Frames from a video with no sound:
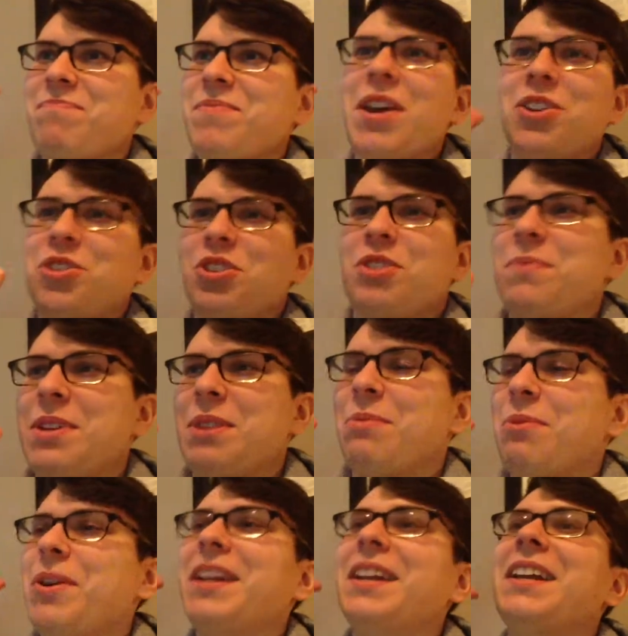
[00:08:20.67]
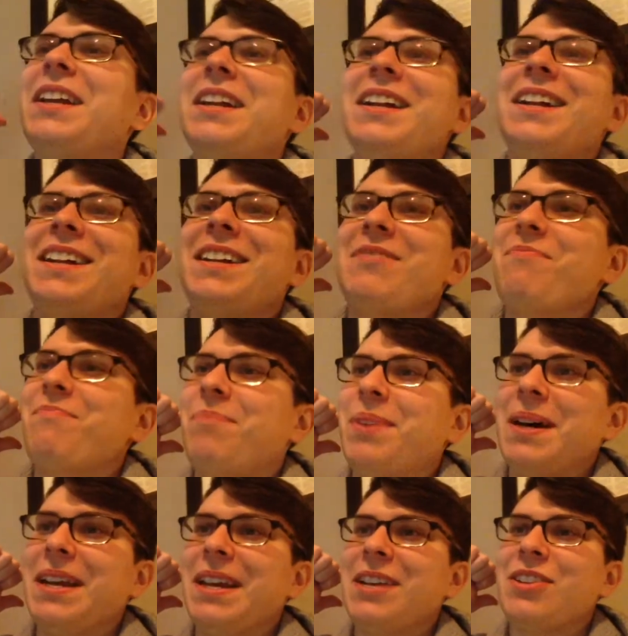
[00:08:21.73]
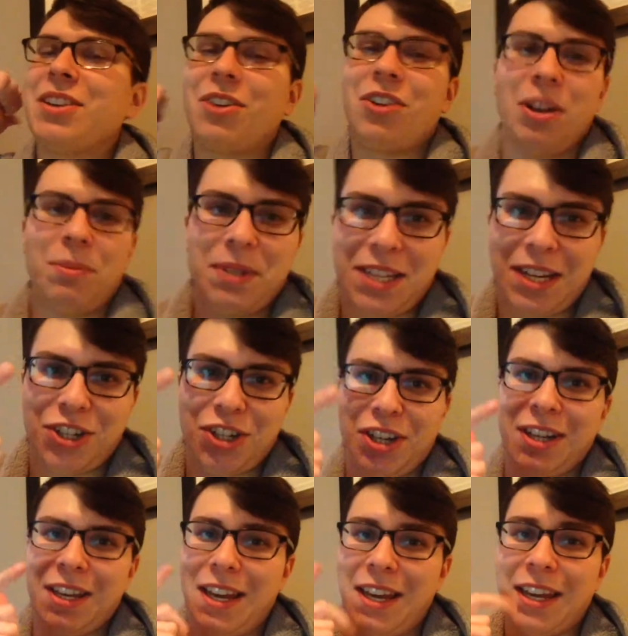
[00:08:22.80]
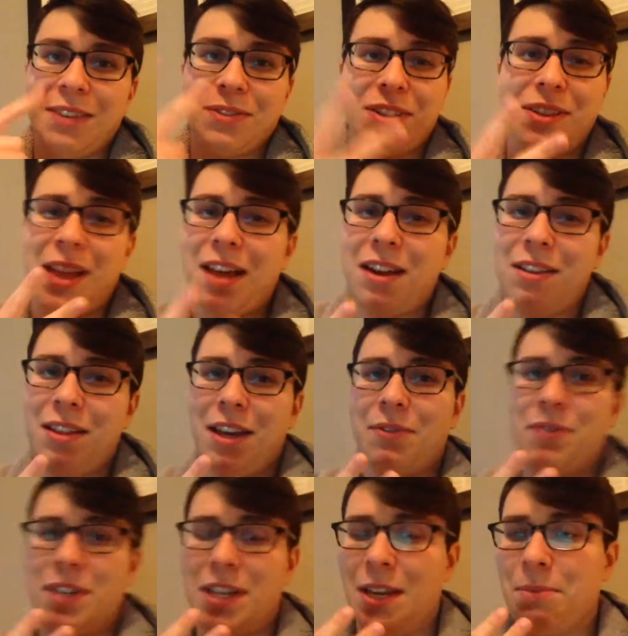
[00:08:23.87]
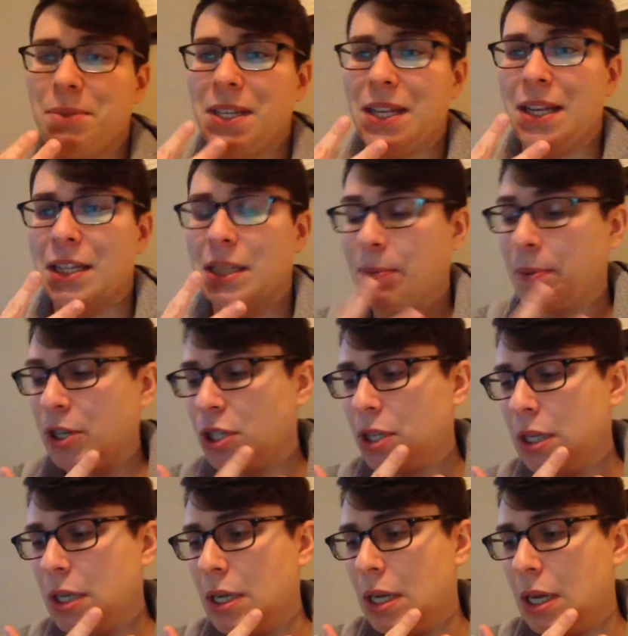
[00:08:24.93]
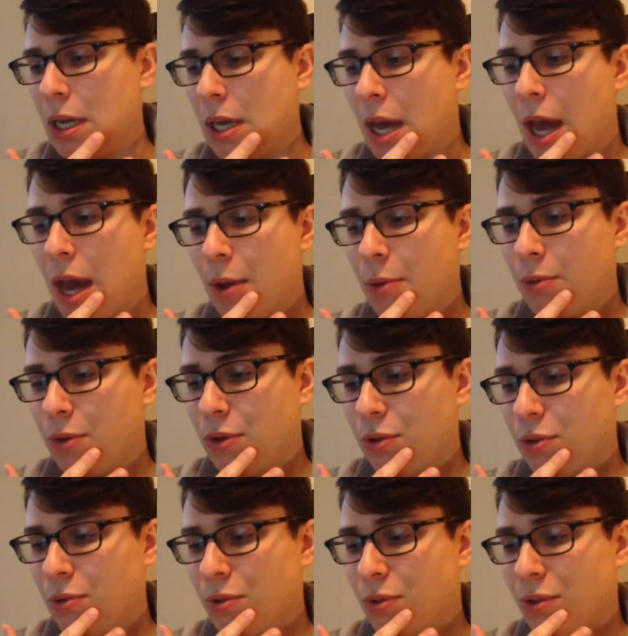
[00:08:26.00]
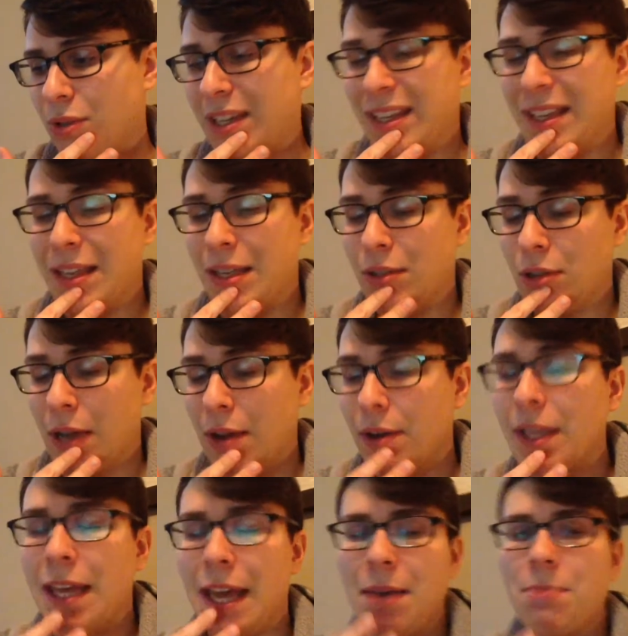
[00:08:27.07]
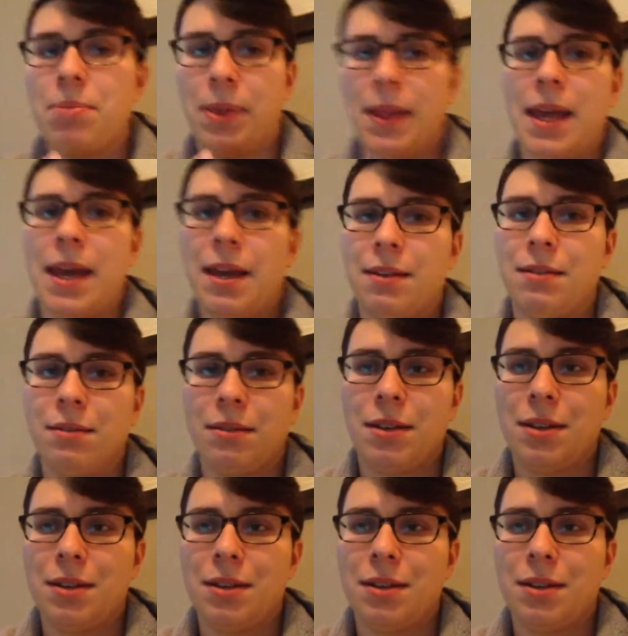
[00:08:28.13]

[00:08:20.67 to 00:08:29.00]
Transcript: That shouldn't be number one, but it's incredibly touching. It gives a lot of life tips, especially how to game plan